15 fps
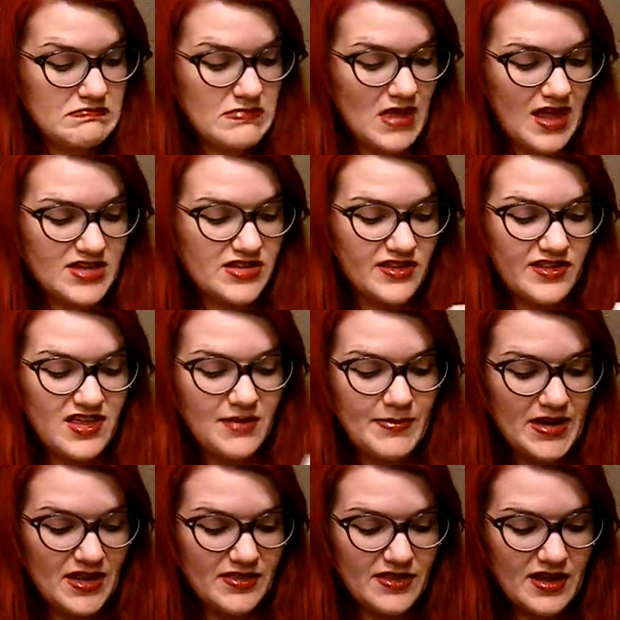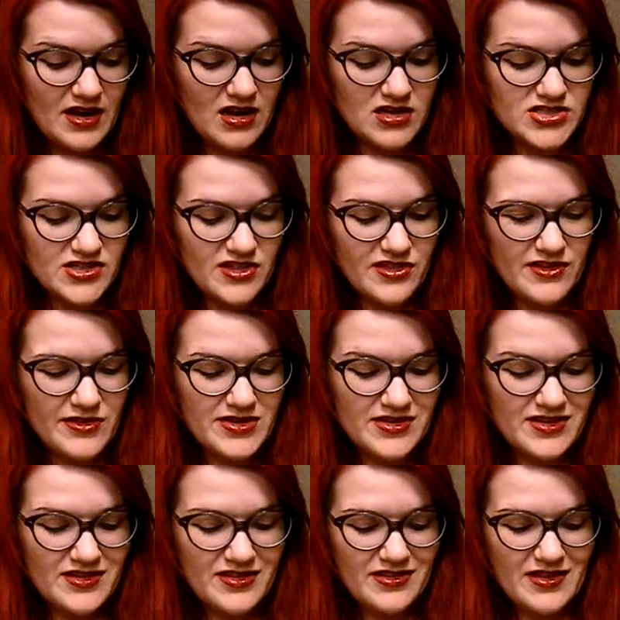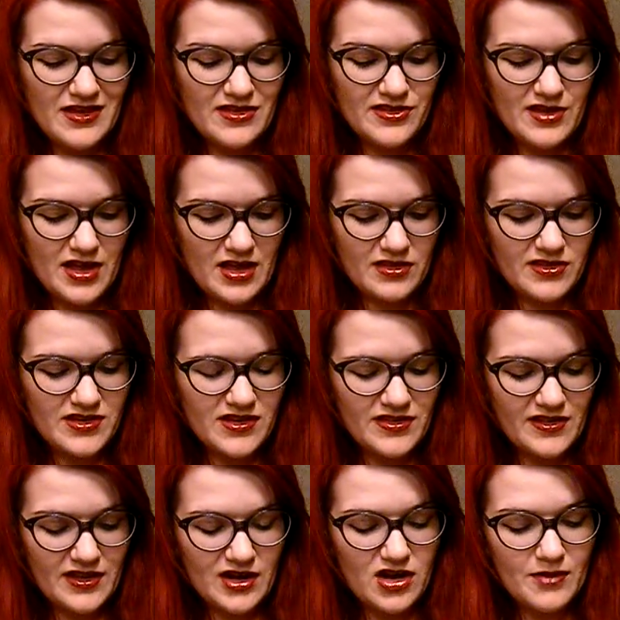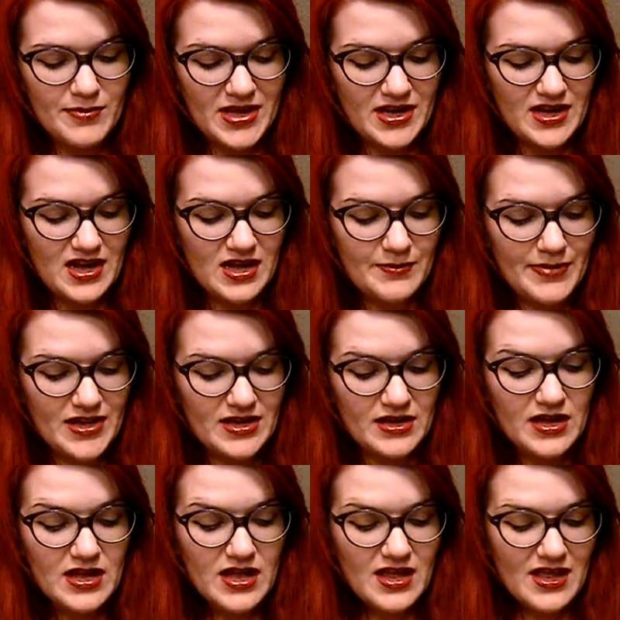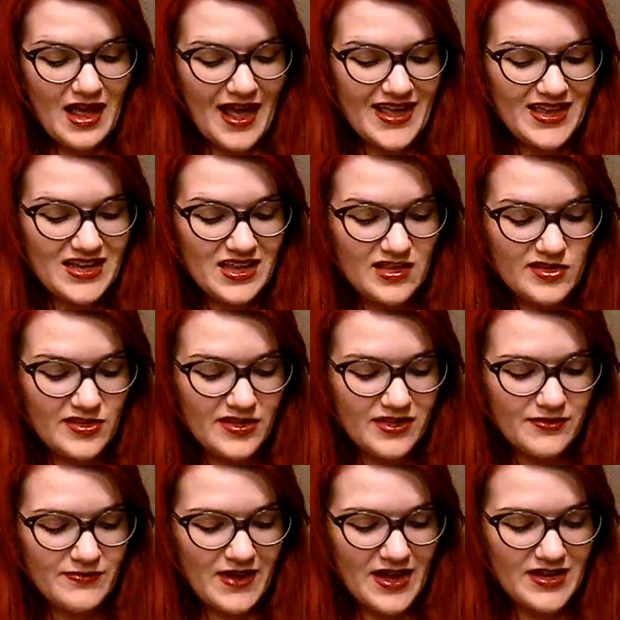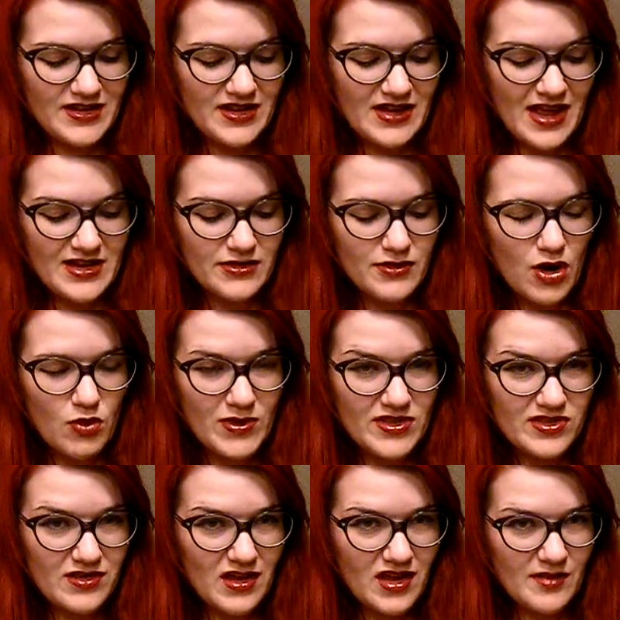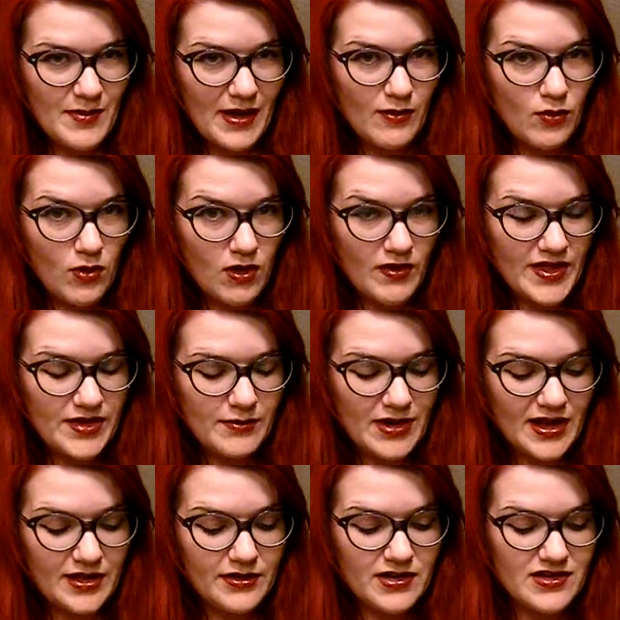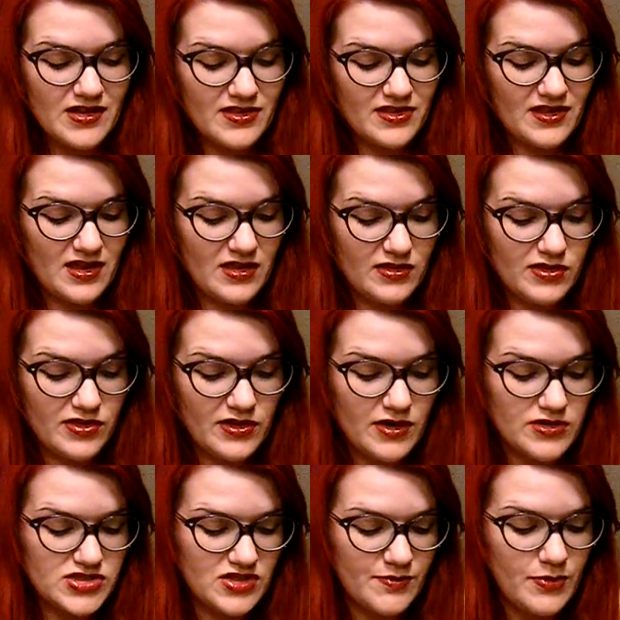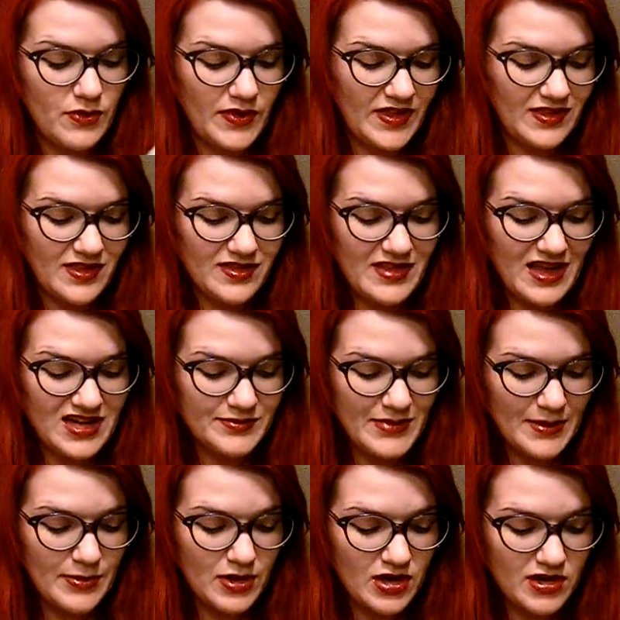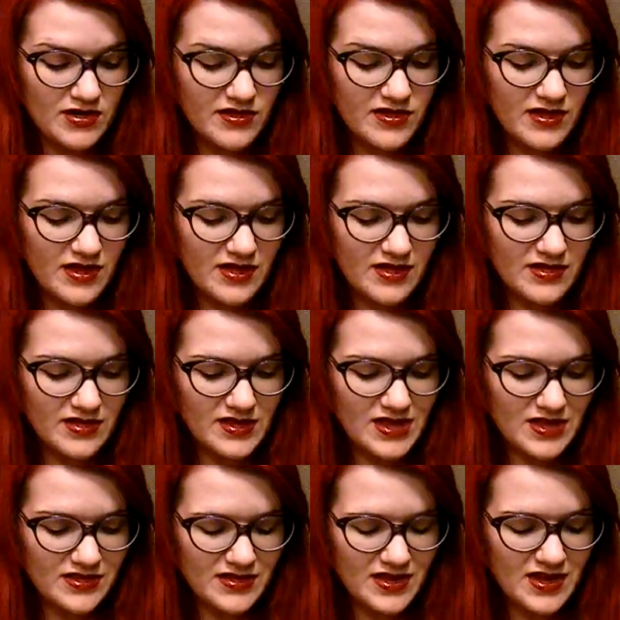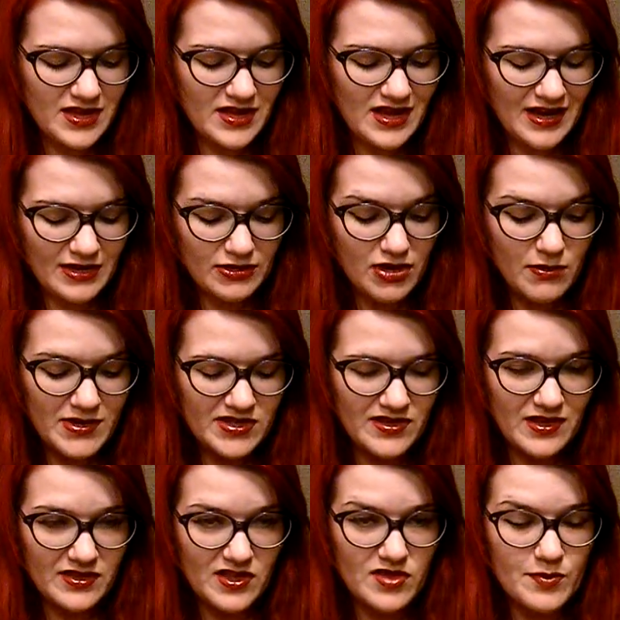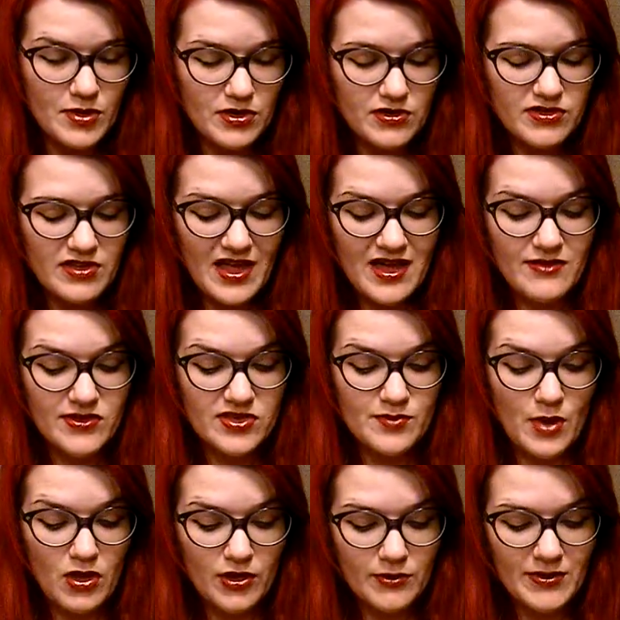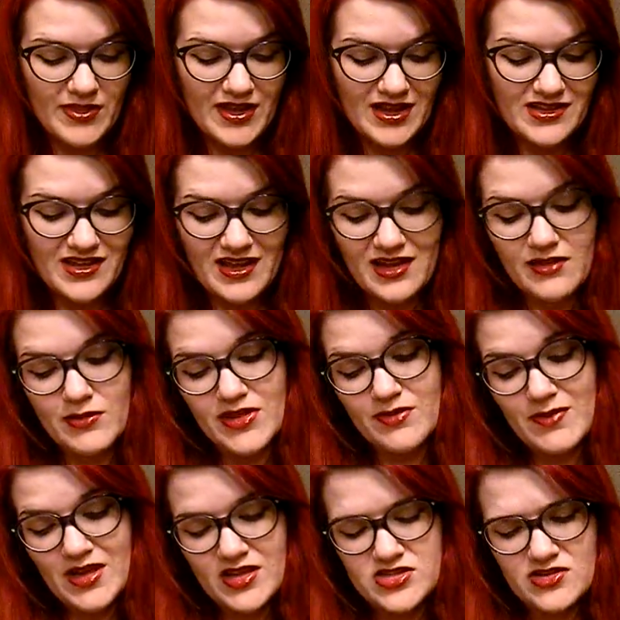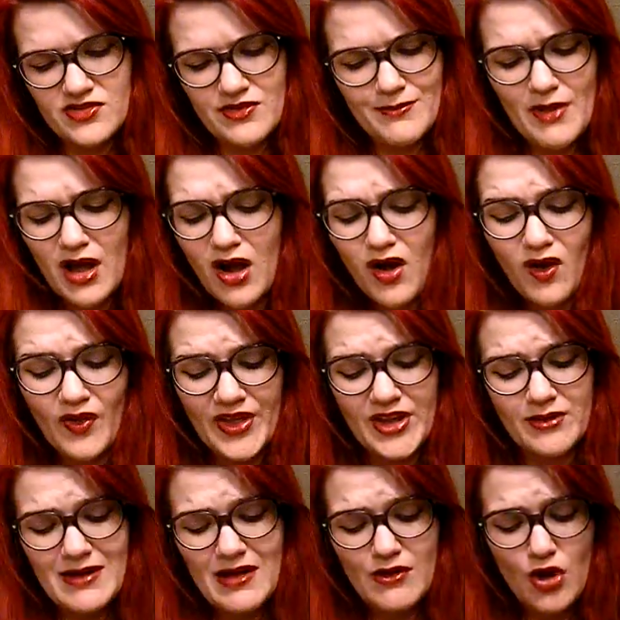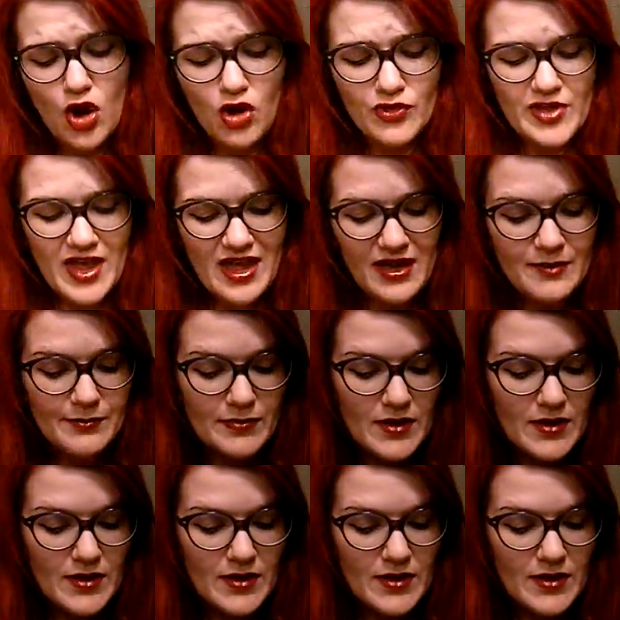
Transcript: I just keep it in there just so it stays nice, it doesn't get all beat up, and I can easily find it. I don't always take my wallet when I go to Disney, so just pulling this out of my purse is easy. And I don't always take this purse. I have a smaller one that I take with me just so I'm not hauling it around all day,